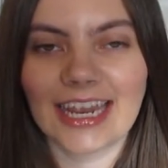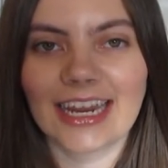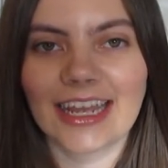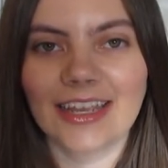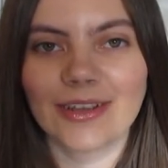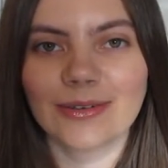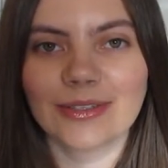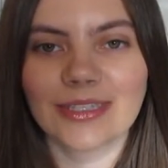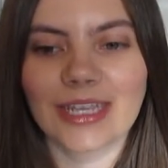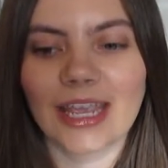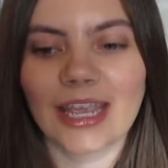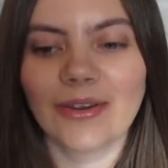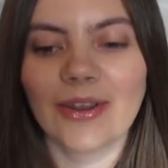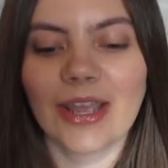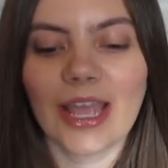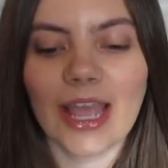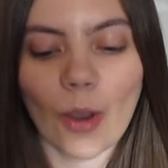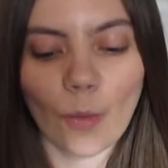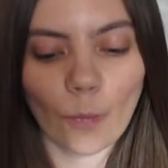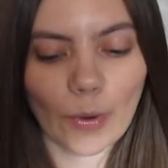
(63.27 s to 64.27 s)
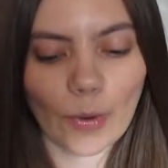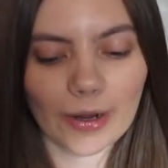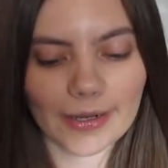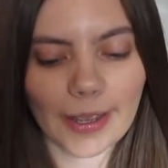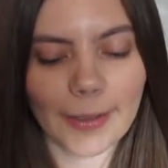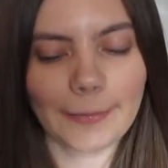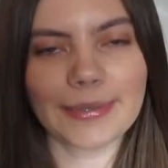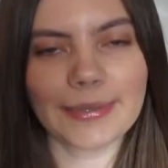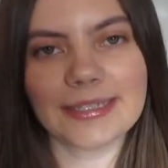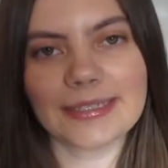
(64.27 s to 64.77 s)
And I also
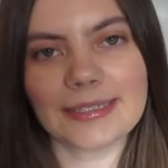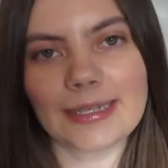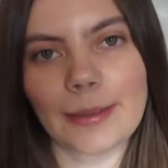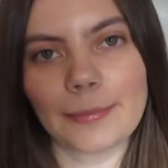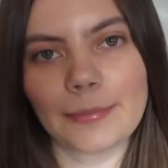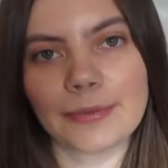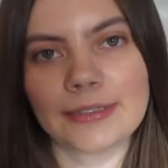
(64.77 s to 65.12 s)
went up a step,